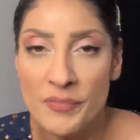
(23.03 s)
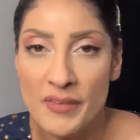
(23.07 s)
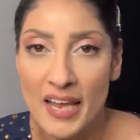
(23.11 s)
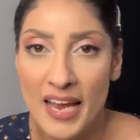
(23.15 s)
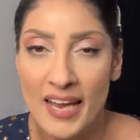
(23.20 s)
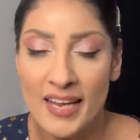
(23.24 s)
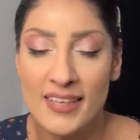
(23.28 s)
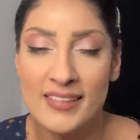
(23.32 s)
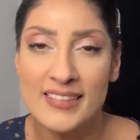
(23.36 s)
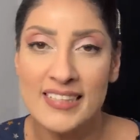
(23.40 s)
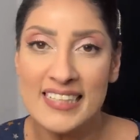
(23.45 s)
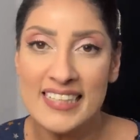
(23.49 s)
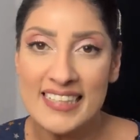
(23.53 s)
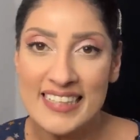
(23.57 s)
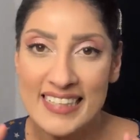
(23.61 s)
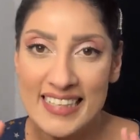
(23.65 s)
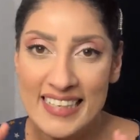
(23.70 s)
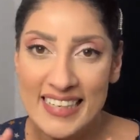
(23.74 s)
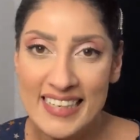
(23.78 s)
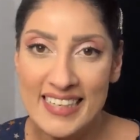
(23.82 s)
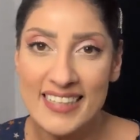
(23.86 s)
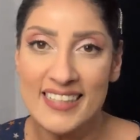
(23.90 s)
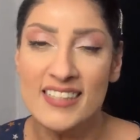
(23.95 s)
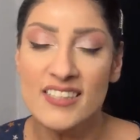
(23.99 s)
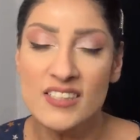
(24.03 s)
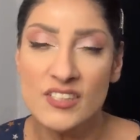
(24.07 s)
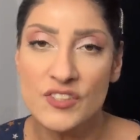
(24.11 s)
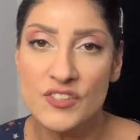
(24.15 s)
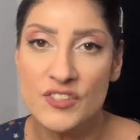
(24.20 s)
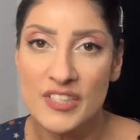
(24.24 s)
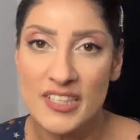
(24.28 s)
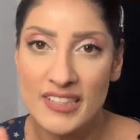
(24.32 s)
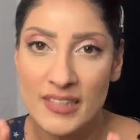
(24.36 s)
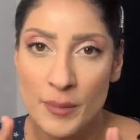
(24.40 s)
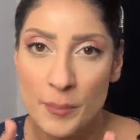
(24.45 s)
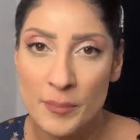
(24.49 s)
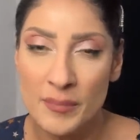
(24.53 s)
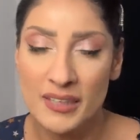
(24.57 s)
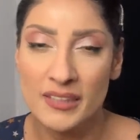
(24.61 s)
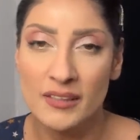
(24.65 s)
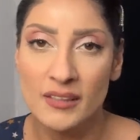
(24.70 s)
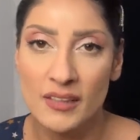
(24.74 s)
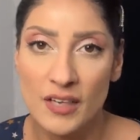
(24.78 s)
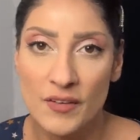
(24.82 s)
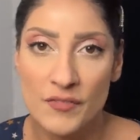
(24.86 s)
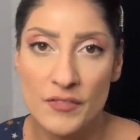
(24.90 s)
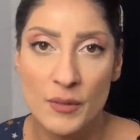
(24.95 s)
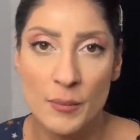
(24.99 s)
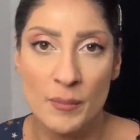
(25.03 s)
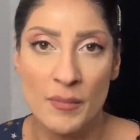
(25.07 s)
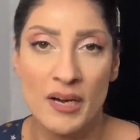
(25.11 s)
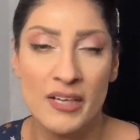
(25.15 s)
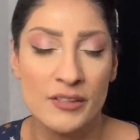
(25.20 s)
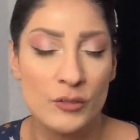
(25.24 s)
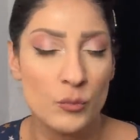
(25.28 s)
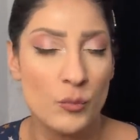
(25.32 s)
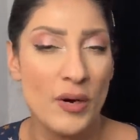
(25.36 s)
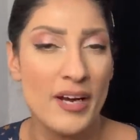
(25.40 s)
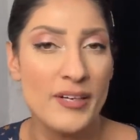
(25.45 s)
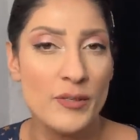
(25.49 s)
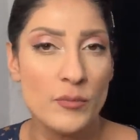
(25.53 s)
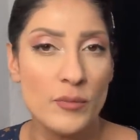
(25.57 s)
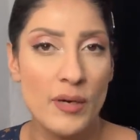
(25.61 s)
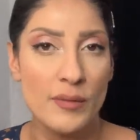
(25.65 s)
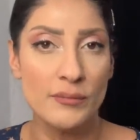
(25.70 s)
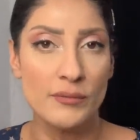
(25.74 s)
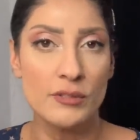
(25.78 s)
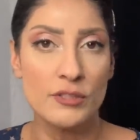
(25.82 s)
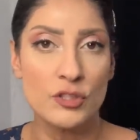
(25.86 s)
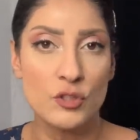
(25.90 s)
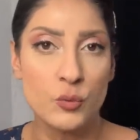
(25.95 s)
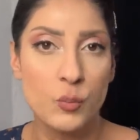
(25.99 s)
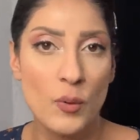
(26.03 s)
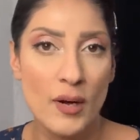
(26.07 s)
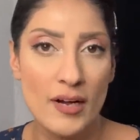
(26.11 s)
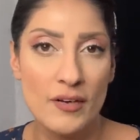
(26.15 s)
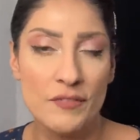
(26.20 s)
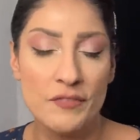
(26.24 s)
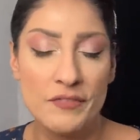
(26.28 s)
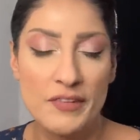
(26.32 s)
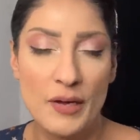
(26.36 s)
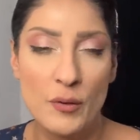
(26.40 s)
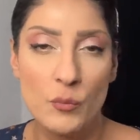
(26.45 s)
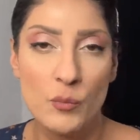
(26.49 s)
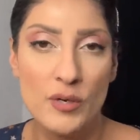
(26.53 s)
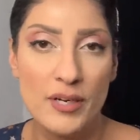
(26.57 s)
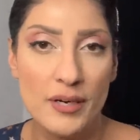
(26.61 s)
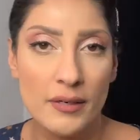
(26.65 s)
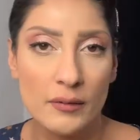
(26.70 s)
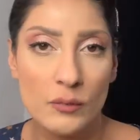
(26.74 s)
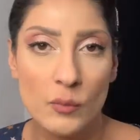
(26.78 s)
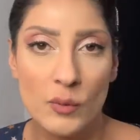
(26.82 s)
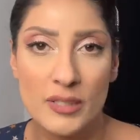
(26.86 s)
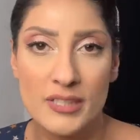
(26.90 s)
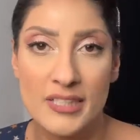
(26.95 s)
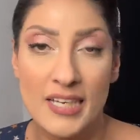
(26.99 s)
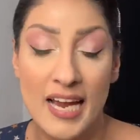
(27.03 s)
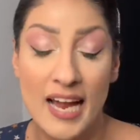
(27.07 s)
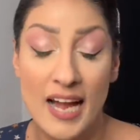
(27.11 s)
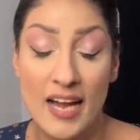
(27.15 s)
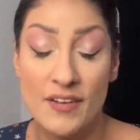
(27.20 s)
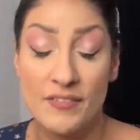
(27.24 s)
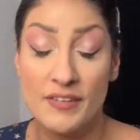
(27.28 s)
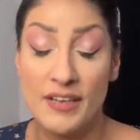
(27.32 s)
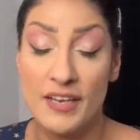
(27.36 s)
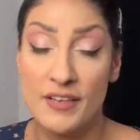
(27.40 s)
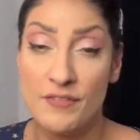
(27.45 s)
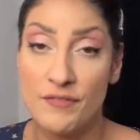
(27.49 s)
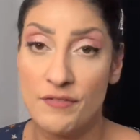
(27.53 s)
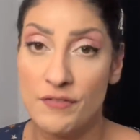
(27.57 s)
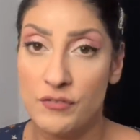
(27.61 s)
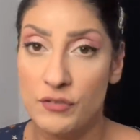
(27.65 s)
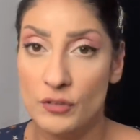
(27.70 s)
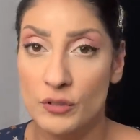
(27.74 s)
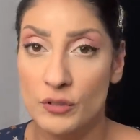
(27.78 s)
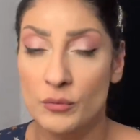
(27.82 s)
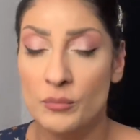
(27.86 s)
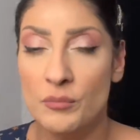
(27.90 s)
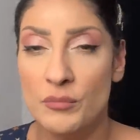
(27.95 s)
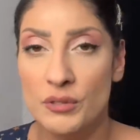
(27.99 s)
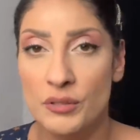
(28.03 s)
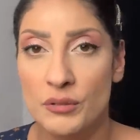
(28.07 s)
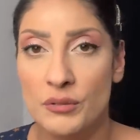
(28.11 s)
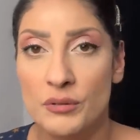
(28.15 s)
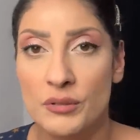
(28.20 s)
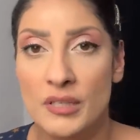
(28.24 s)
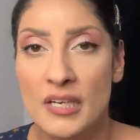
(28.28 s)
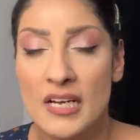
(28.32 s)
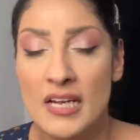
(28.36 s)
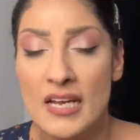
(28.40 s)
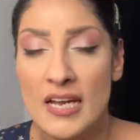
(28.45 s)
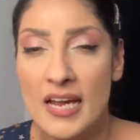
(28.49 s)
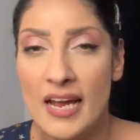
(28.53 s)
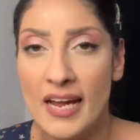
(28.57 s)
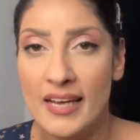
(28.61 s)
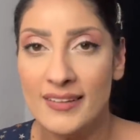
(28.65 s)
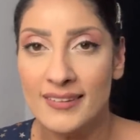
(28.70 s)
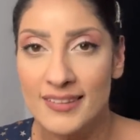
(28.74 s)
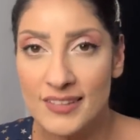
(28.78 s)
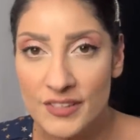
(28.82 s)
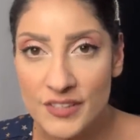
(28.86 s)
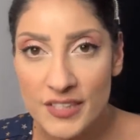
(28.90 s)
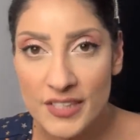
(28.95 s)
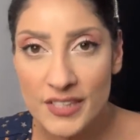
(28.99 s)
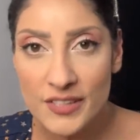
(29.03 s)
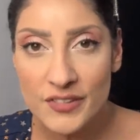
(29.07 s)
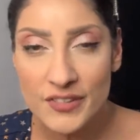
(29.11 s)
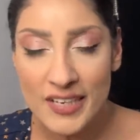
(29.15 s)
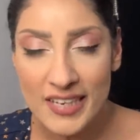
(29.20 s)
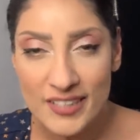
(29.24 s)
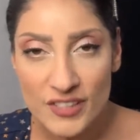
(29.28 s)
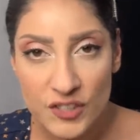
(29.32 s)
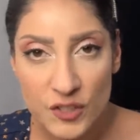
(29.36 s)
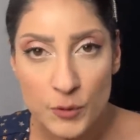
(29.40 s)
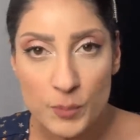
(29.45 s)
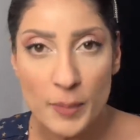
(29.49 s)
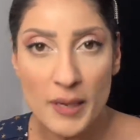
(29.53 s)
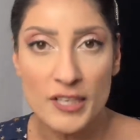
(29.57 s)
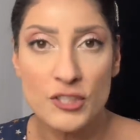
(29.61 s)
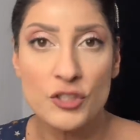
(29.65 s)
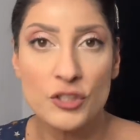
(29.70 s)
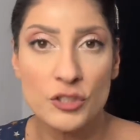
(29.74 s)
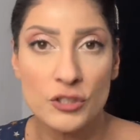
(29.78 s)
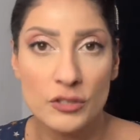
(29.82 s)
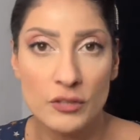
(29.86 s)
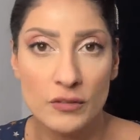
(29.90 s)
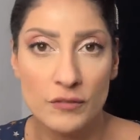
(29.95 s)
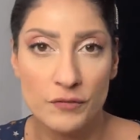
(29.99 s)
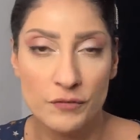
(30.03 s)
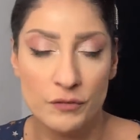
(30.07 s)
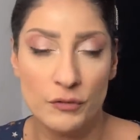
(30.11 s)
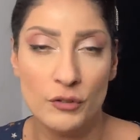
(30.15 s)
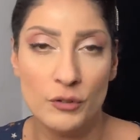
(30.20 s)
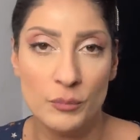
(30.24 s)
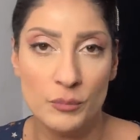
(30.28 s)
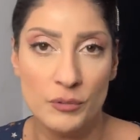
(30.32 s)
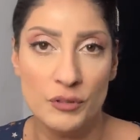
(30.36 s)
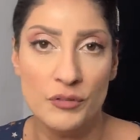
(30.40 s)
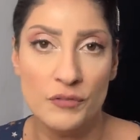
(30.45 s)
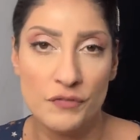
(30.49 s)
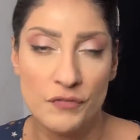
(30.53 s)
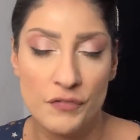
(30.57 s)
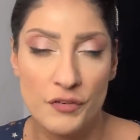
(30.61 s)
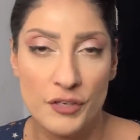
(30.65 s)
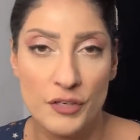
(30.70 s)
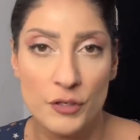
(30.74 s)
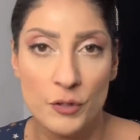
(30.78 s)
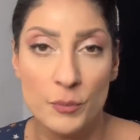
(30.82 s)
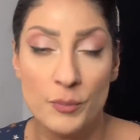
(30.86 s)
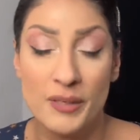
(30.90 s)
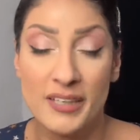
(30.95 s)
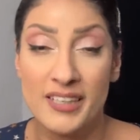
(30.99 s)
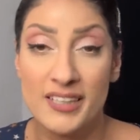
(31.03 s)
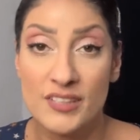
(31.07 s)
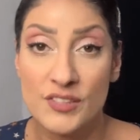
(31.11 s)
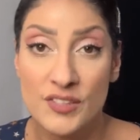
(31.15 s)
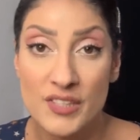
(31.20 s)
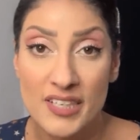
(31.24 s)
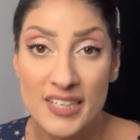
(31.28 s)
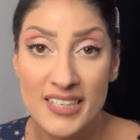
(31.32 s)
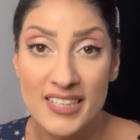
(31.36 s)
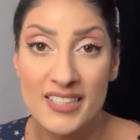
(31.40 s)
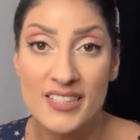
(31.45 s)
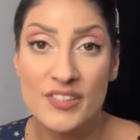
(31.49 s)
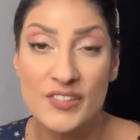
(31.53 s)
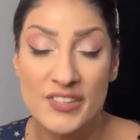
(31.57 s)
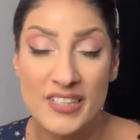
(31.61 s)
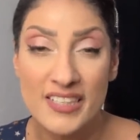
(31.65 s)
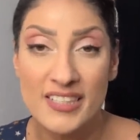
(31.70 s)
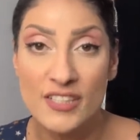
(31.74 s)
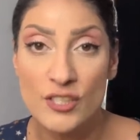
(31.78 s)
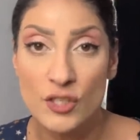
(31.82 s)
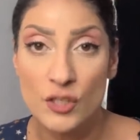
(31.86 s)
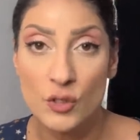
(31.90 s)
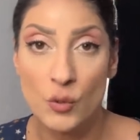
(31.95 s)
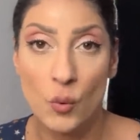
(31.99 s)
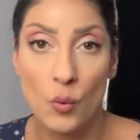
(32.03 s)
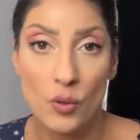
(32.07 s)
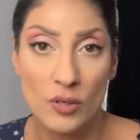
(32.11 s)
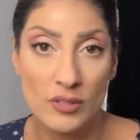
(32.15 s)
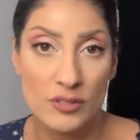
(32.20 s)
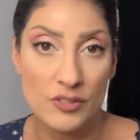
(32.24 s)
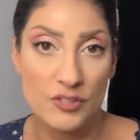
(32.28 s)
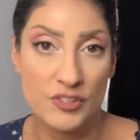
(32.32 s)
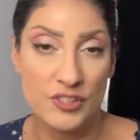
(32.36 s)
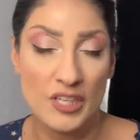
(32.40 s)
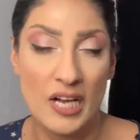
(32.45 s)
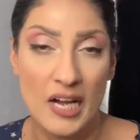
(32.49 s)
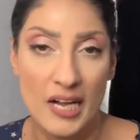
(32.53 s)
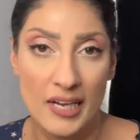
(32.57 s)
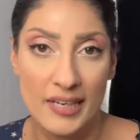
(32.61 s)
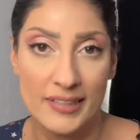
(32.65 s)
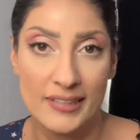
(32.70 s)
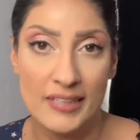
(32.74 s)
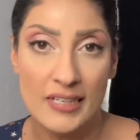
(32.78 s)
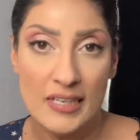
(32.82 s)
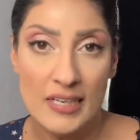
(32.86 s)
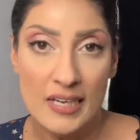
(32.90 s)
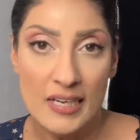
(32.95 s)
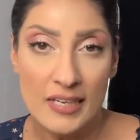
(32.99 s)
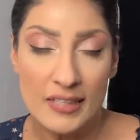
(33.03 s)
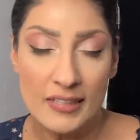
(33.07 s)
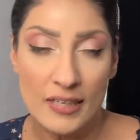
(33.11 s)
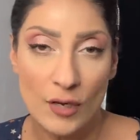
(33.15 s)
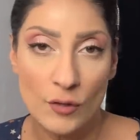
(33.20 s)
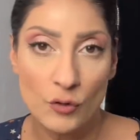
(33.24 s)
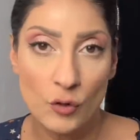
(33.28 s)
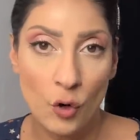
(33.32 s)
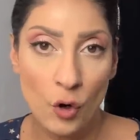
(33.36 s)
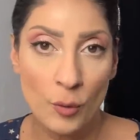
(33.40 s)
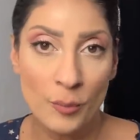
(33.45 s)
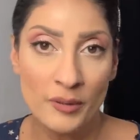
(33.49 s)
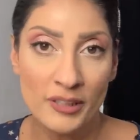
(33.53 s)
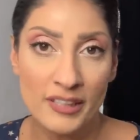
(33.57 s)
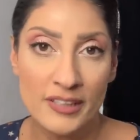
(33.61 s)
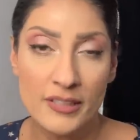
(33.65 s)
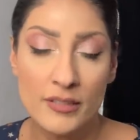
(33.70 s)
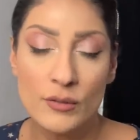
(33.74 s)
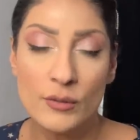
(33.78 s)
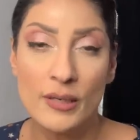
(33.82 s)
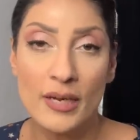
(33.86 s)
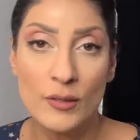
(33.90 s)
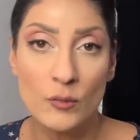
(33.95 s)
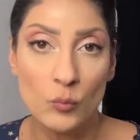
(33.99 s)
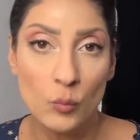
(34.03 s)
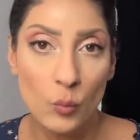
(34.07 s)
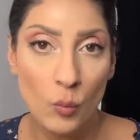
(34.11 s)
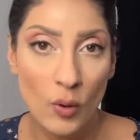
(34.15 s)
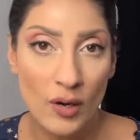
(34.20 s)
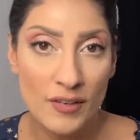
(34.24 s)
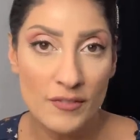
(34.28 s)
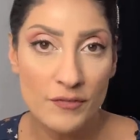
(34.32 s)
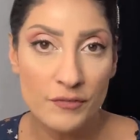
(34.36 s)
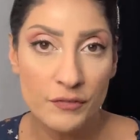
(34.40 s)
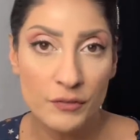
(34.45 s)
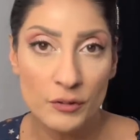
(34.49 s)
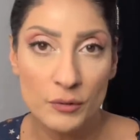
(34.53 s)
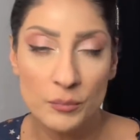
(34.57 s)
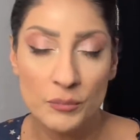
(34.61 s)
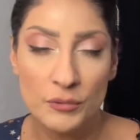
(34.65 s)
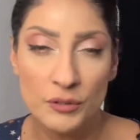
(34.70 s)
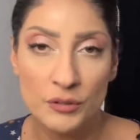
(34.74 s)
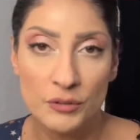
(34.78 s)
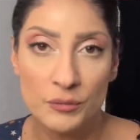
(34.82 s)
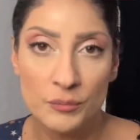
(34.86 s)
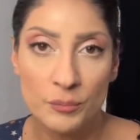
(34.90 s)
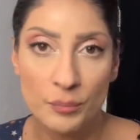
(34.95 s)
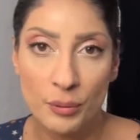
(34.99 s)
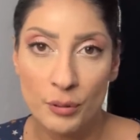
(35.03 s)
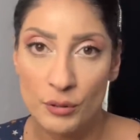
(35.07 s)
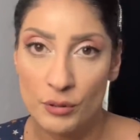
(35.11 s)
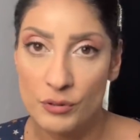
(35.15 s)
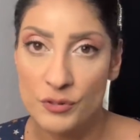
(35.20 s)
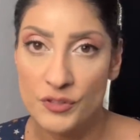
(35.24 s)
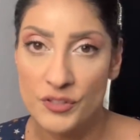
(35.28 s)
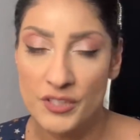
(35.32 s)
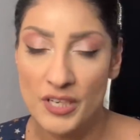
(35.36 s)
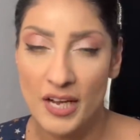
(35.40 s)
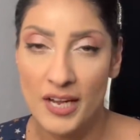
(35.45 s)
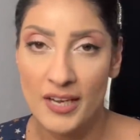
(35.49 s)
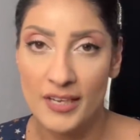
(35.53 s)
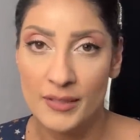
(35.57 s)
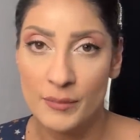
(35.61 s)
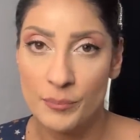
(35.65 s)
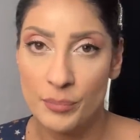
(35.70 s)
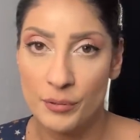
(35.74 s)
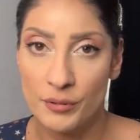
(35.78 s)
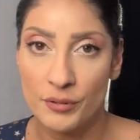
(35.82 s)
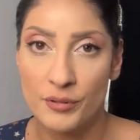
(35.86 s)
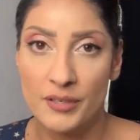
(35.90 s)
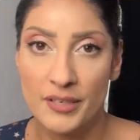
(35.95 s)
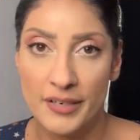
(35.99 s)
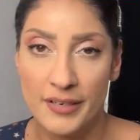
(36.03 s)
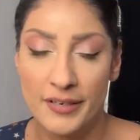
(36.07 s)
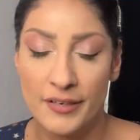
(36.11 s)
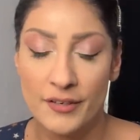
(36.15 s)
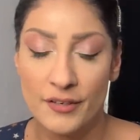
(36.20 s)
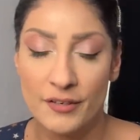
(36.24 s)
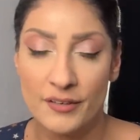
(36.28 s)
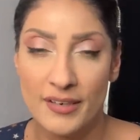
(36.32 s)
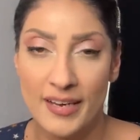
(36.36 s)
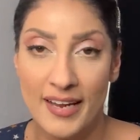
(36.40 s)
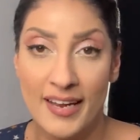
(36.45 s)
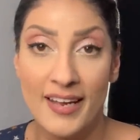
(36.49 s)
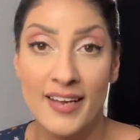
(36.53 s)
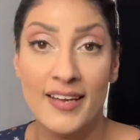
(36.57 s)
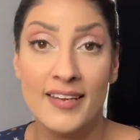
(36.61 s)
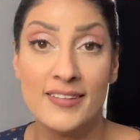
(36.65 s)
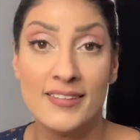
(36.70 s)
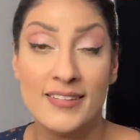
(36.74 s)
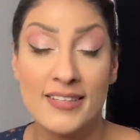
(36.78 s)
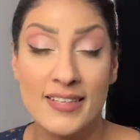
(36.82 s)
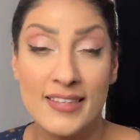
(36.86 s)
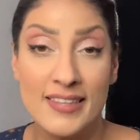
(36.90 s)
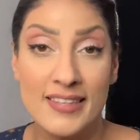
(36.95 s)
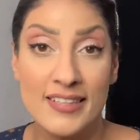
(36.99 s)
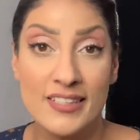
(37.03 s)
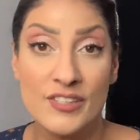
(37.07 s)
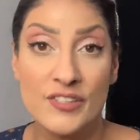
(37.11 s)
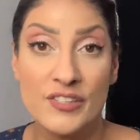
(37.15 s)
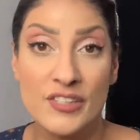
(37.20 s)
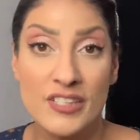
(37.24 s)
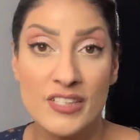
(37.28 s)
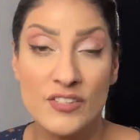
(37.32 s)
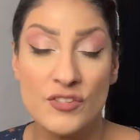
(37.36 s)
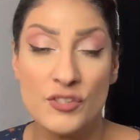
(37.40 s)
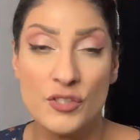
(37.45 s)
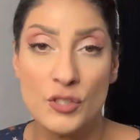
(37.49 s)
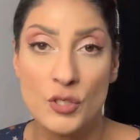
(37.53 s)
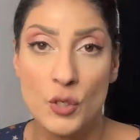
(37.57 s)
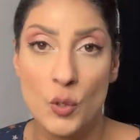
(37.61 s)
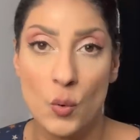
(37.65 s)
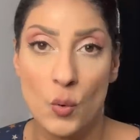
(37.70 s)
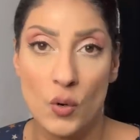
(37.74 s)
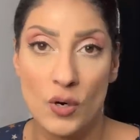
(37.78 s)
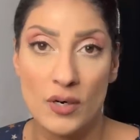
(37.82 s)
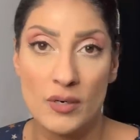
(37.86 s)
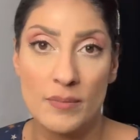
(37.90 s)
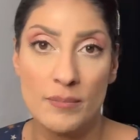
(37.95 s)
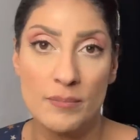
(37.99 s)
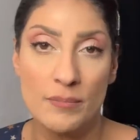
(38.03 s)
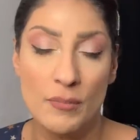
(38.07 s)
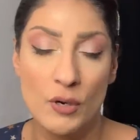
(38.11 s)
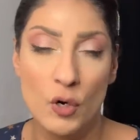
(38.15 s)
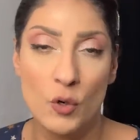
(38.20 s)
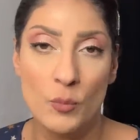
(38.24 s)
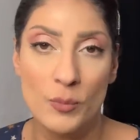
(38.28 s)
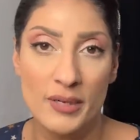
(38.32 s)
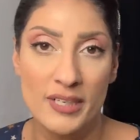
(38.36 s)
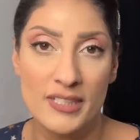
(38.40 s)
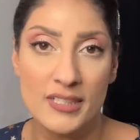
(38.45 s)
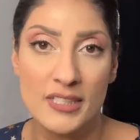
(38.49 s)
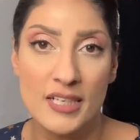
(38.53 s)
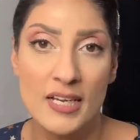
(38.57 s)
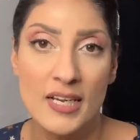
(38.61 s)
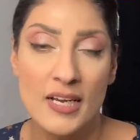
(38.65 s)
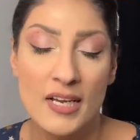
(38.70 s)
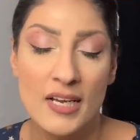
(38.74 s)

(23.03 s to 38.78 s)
And it is in the middle of the month, right around the 12th, that we are going to have a full moon. And this is a special full moon for you because it is in your sign. Now, normally you get one full moon per sign per year, and this is your moment.